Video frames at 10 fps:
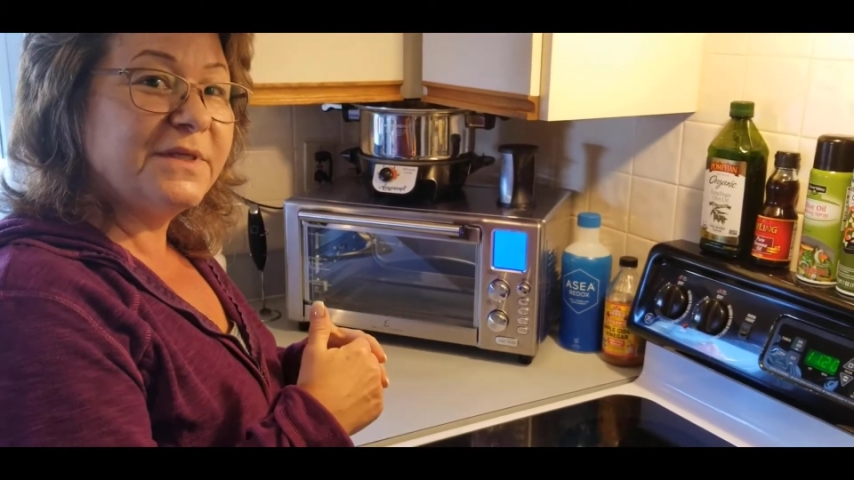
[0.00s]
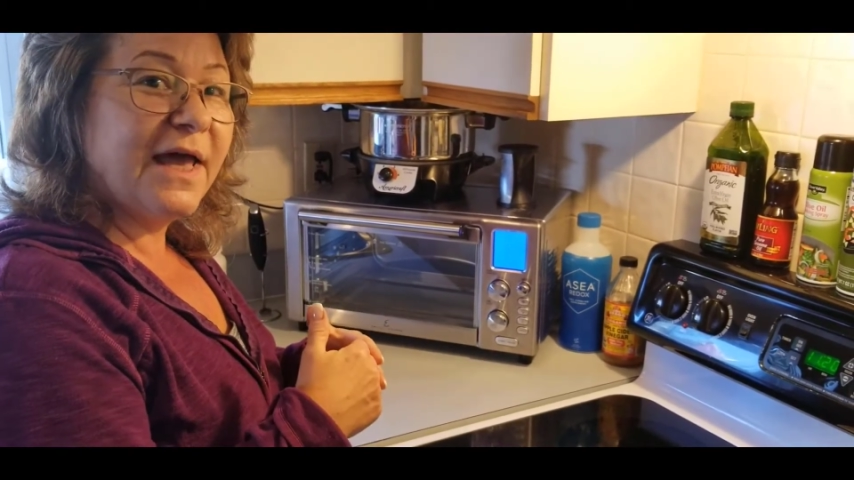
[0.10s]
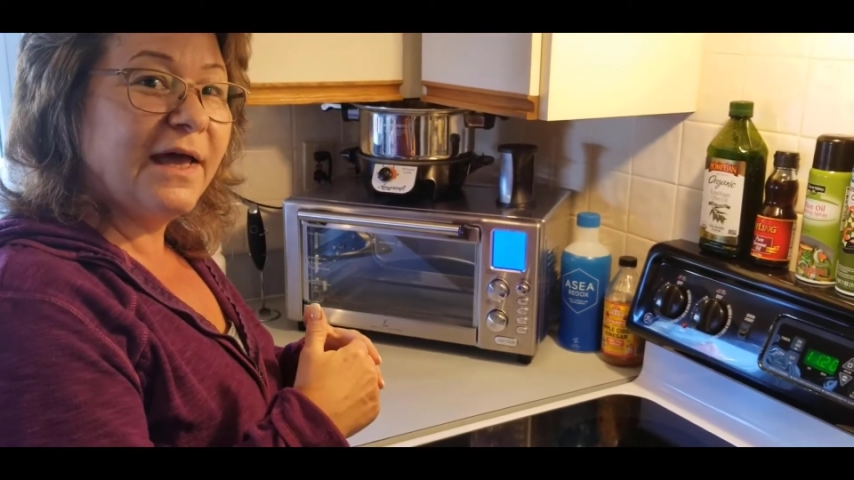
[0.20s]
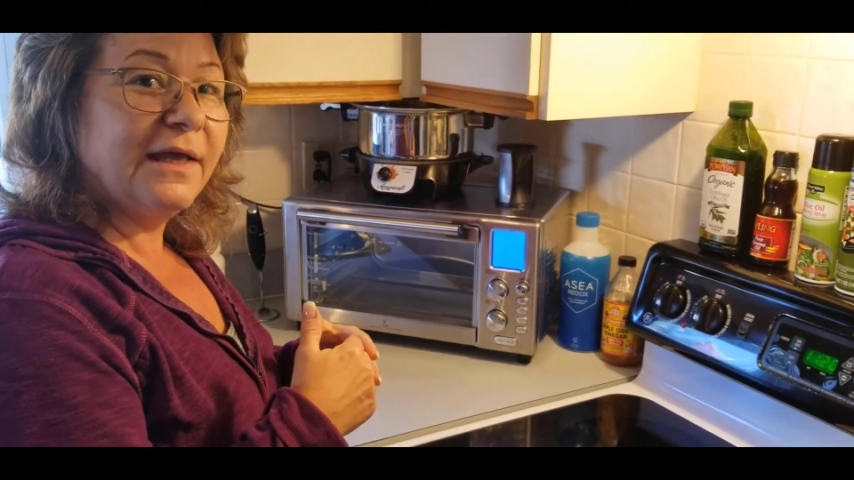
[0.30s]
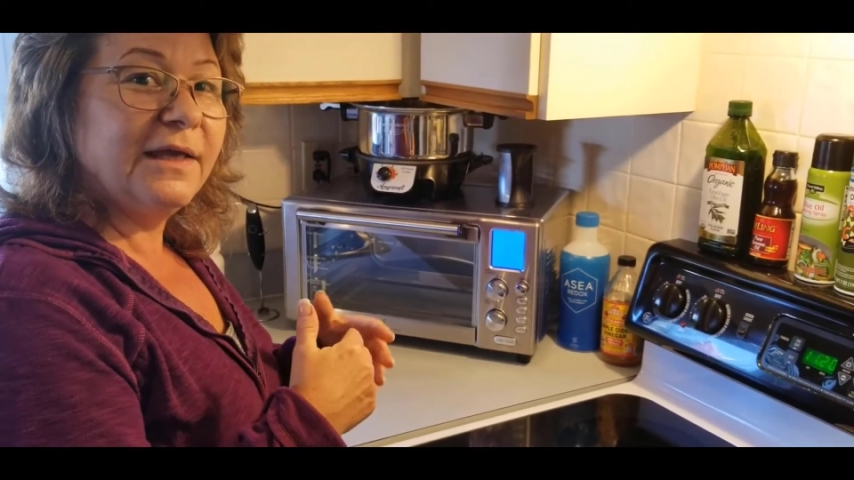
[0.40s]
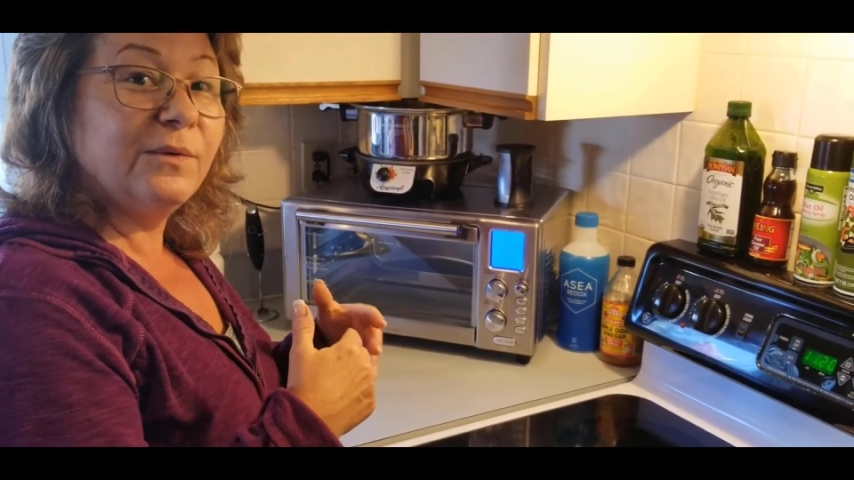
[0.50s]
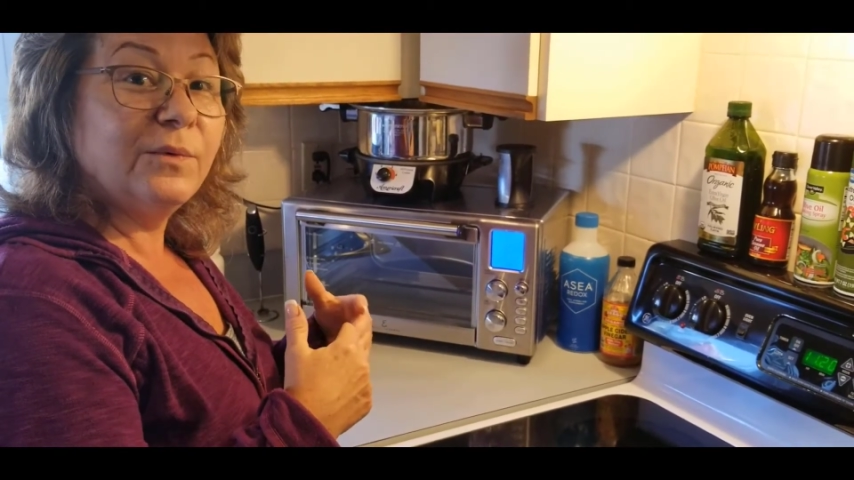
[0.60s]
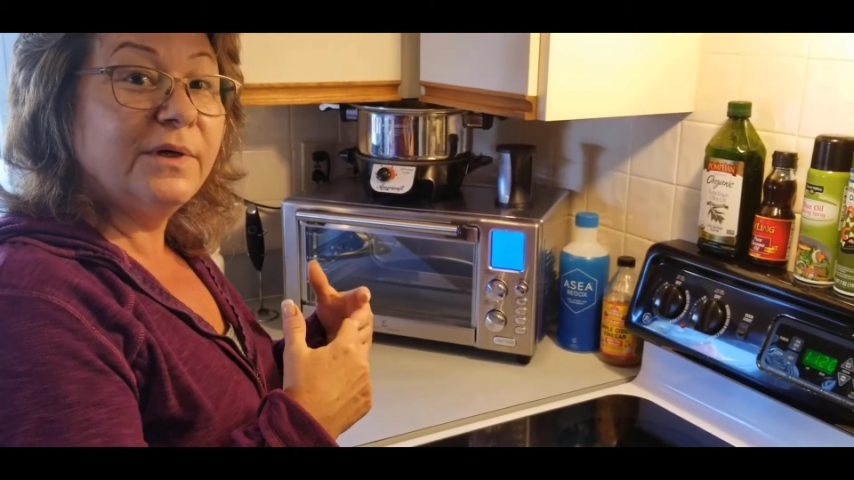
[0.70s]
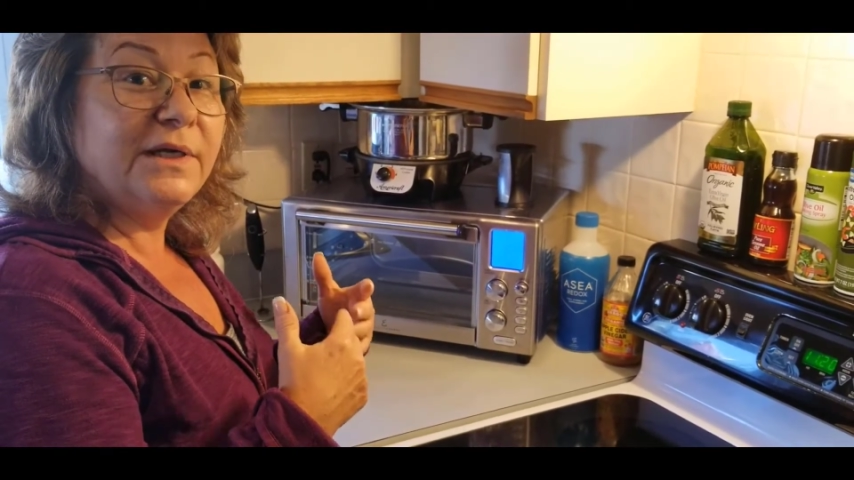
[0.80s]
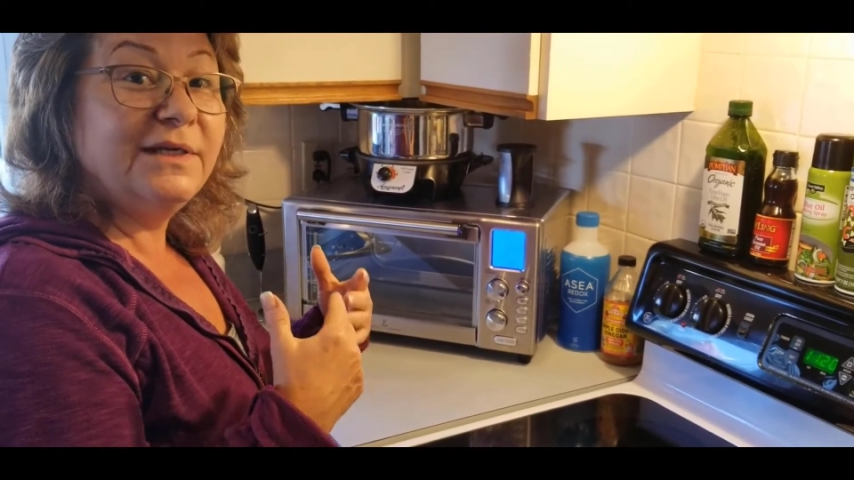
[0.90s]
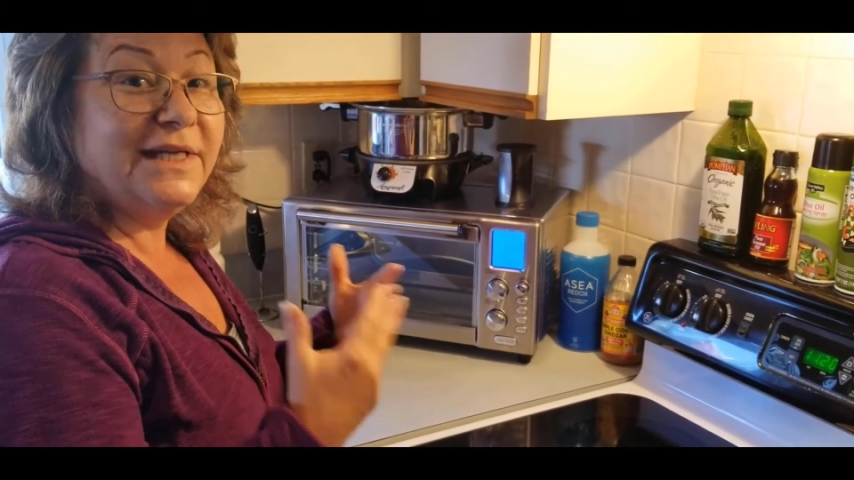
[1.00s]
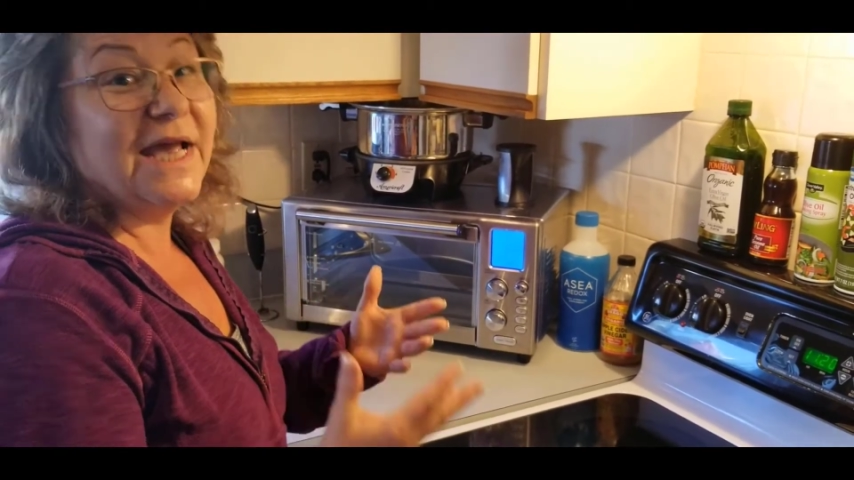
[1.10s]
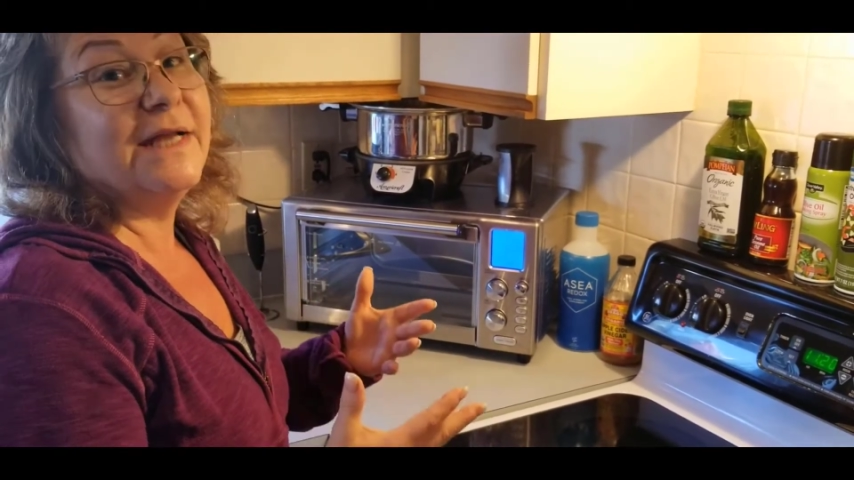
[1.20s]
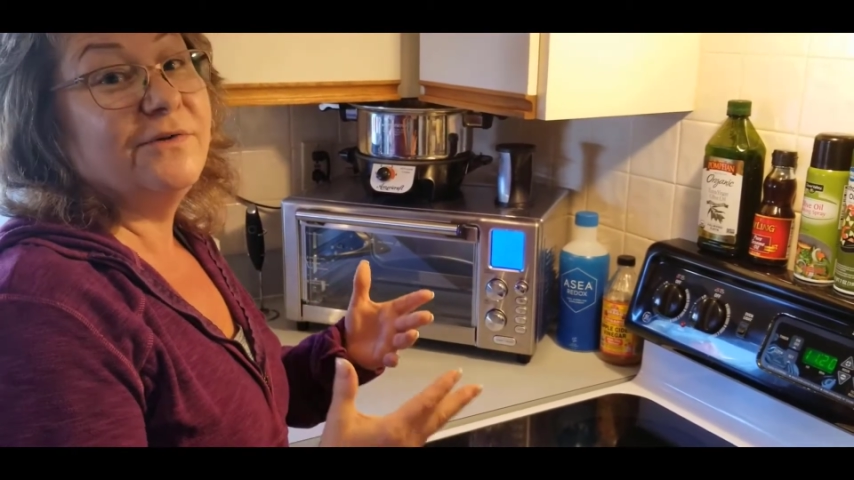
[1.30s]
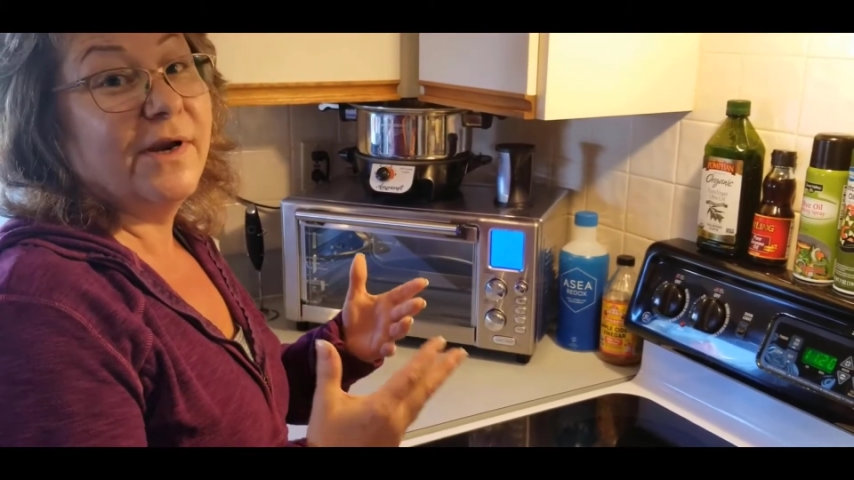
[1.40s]
that it would
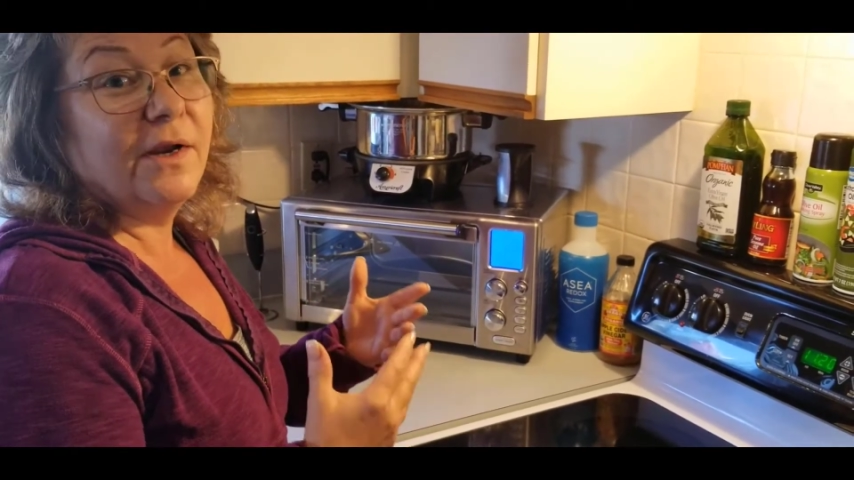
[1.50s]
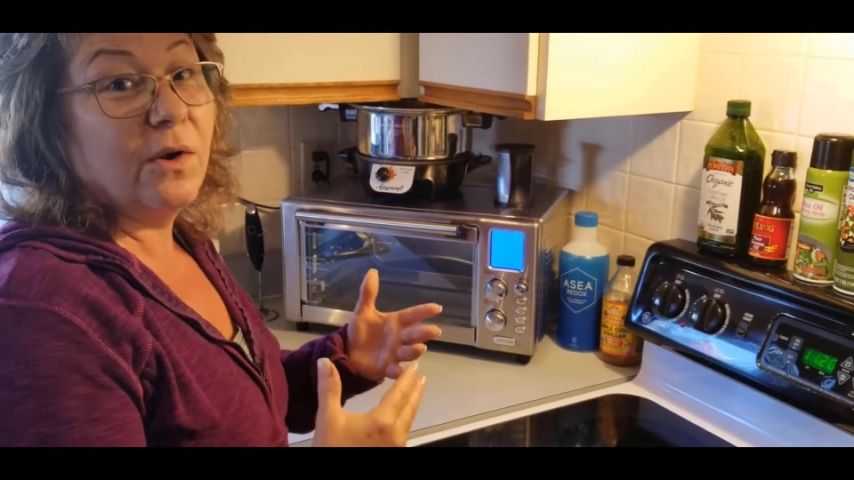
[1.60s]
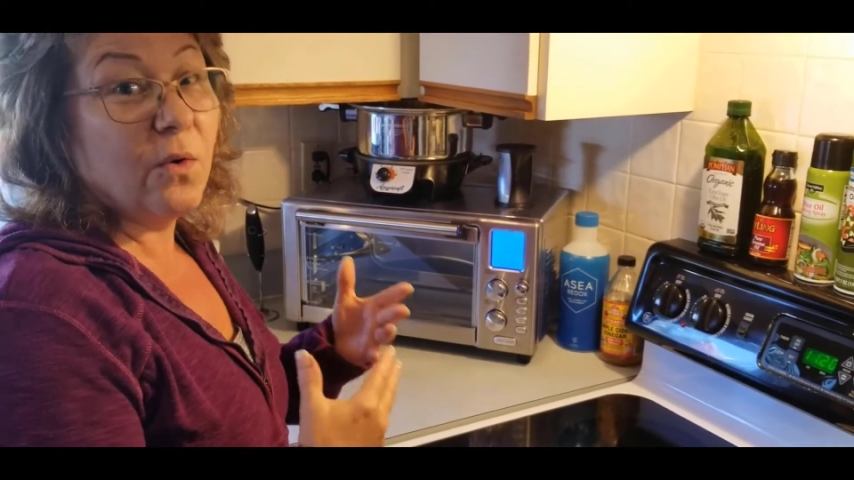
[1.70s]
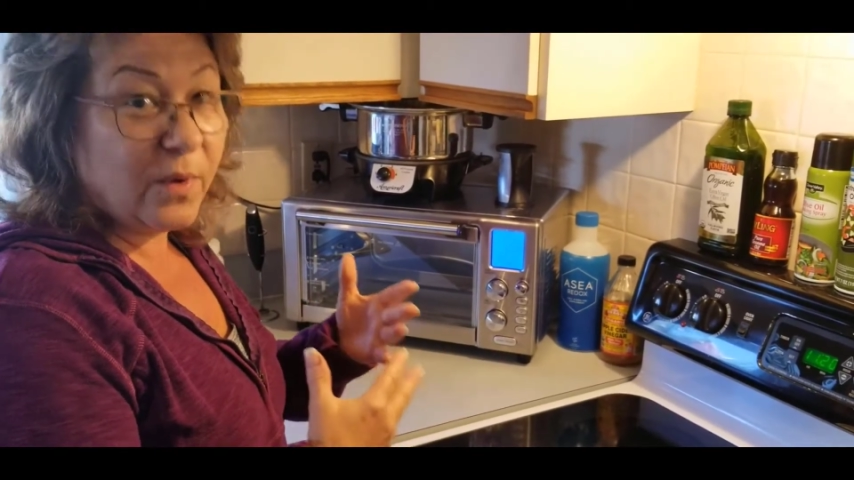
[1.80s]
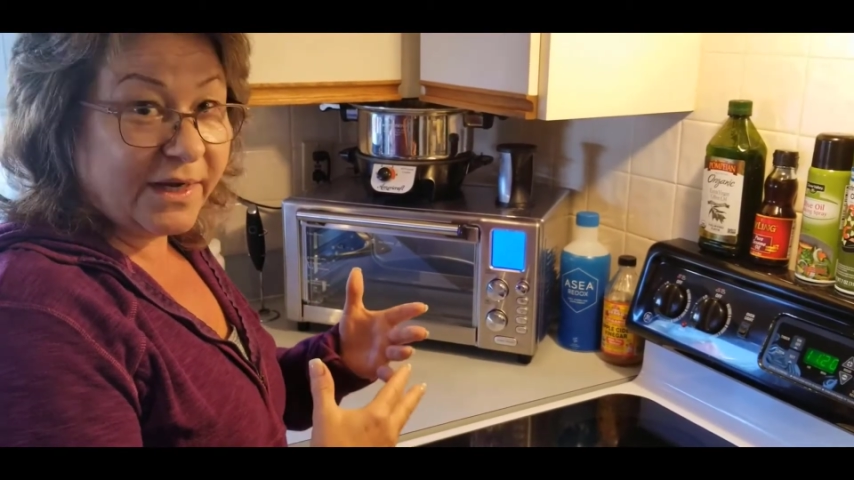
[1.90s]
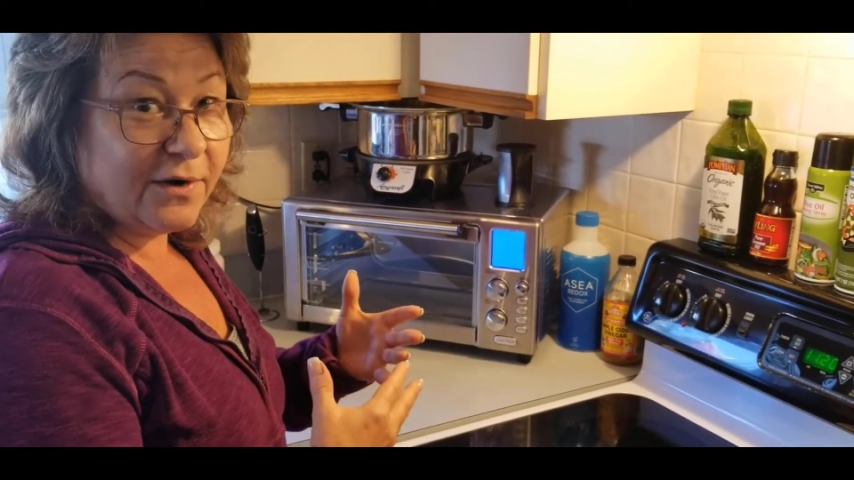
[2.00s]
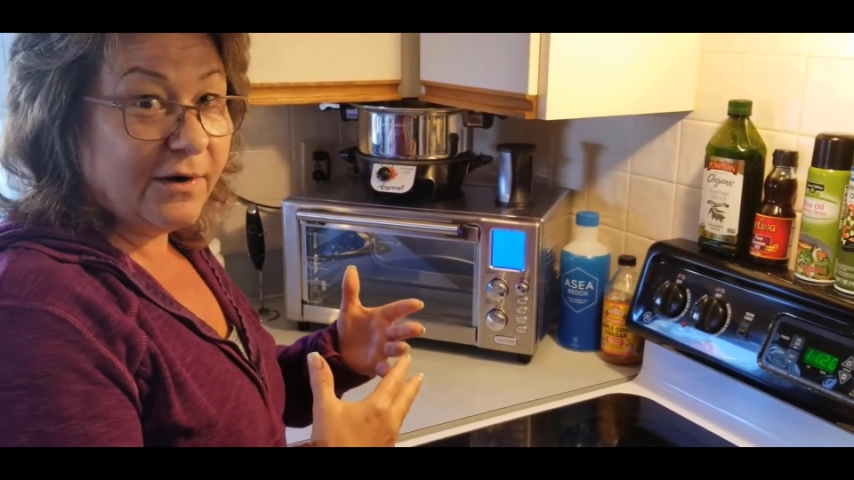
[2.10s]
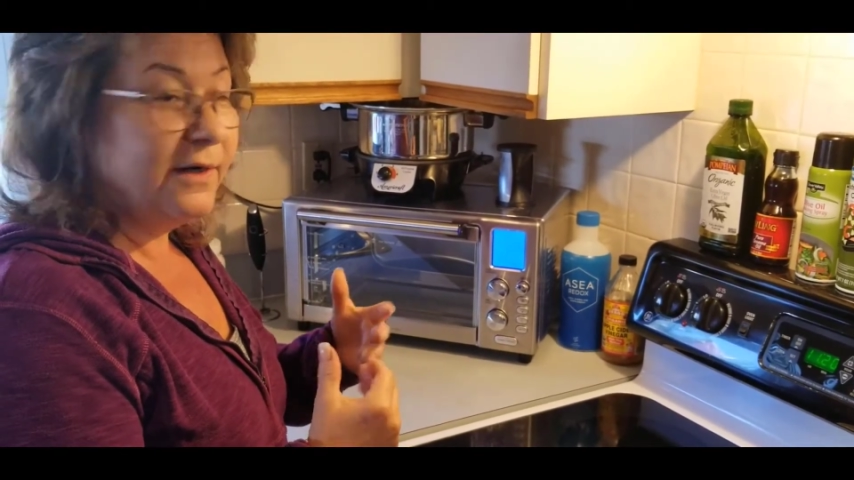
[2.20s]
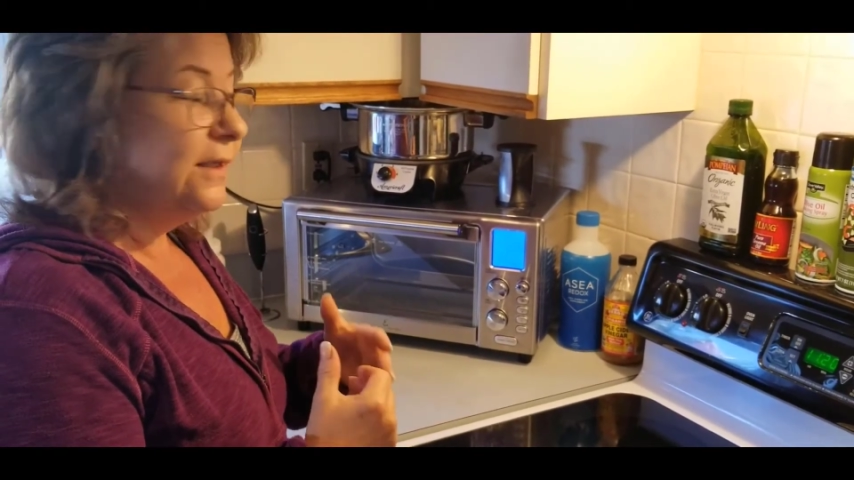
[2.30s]
dehydrate quicker,